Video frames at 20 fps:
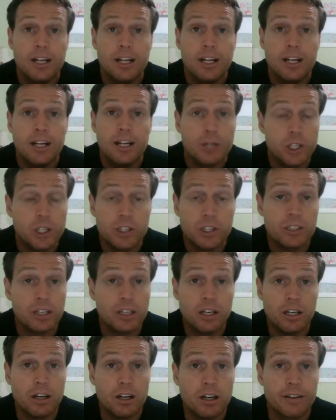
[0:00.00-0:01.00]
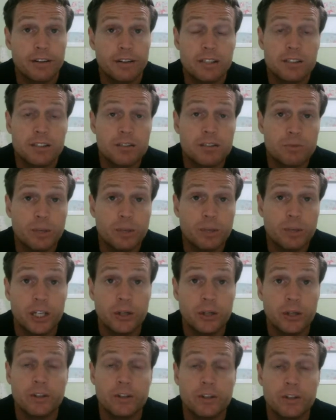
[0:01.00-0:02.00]
but usually not. That's really
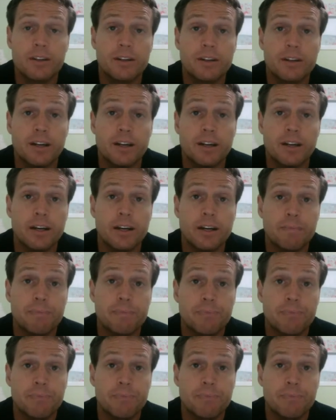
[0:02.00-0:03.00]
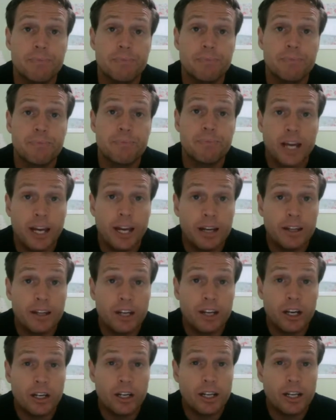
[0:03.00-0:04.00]
good. And the
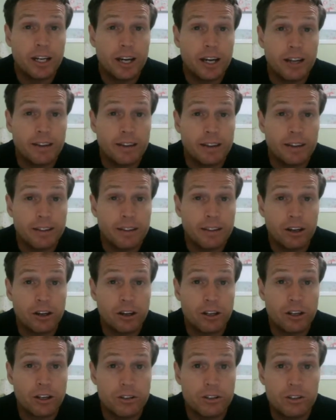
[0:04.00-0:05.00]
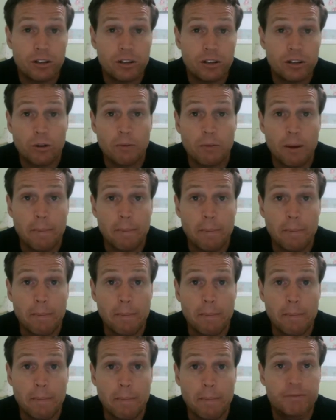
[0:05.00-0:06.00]
only other thing I use on all my
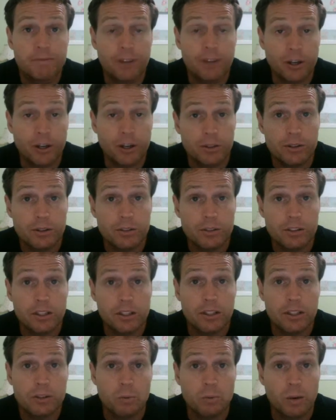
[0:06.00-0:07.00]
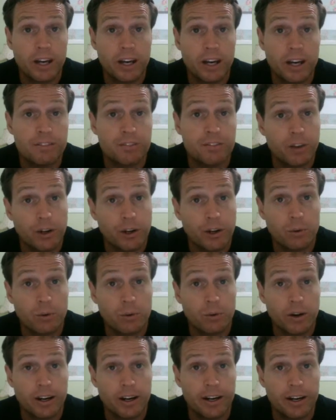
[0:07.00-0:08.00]
backup vocals is Waves Vocal
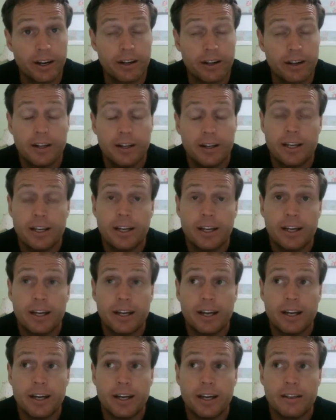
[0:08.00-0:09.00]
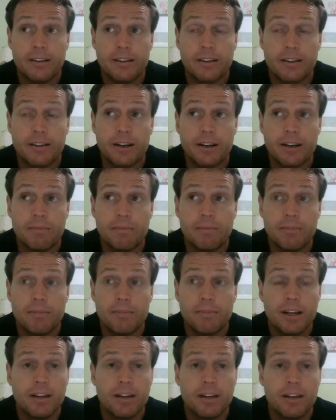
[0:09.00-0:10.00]
Writer, and
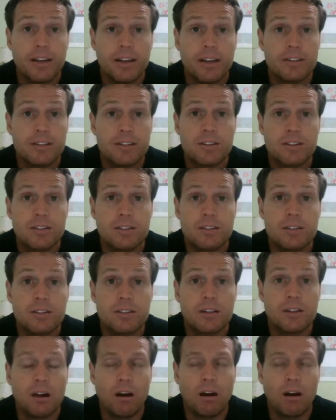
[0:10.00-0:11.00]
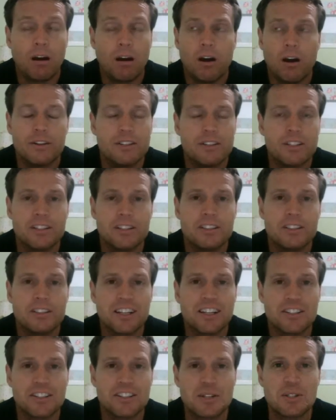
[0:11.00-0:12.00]
that's just
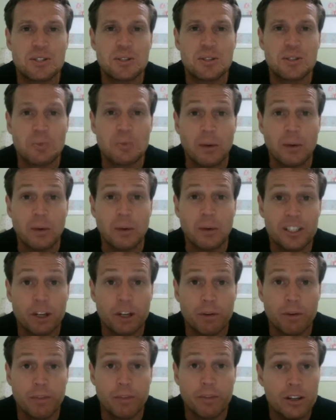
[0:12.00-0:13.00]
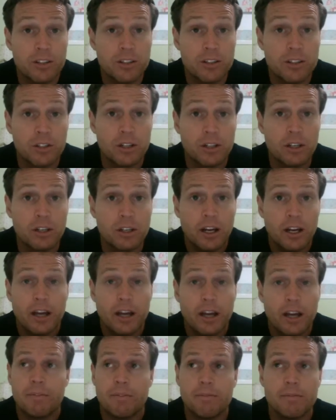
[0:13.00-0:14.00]
does a sweet job. Those two,
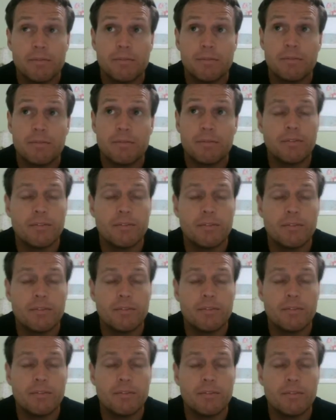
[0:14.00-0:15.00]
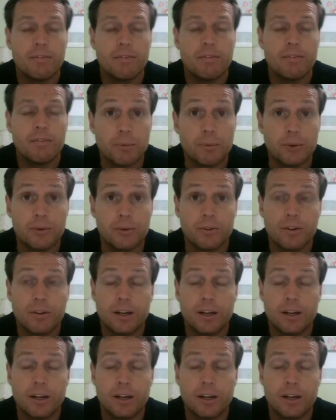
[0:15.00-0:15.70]
unbelievable.